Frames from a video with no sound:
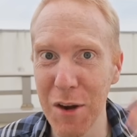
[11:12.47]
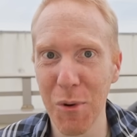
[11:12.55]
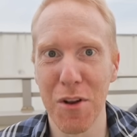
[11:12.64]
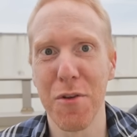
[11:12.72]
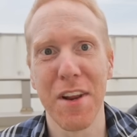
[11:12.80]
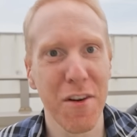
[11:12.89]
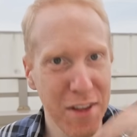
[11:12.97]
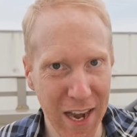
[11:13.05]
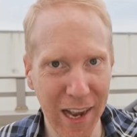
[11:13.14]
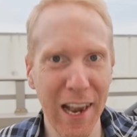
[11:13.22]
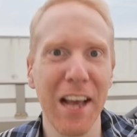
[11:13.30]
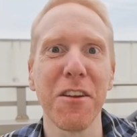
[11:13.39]
And while you're there, you
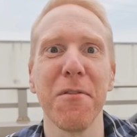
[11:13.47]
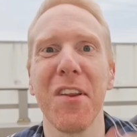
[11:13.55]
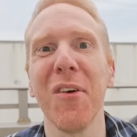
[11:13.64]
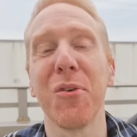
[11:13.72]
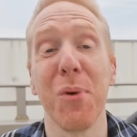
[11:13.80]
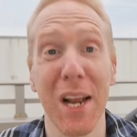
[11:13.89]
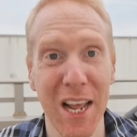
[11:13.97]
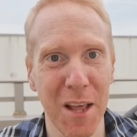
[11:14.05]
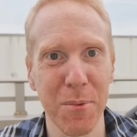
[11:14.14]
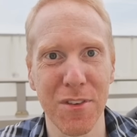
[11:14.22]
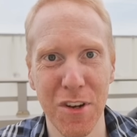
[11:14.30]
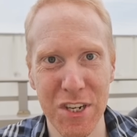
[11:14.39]
can like the video. It really
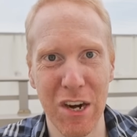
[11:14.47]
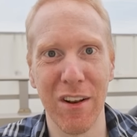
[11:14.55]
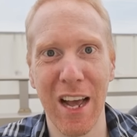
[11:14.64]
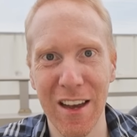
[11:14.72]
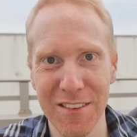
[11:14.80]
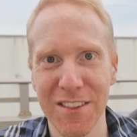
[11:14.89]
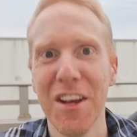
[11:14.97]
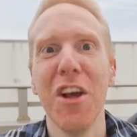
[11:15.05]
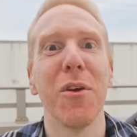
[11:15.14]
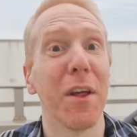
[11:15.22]
helps the channel out.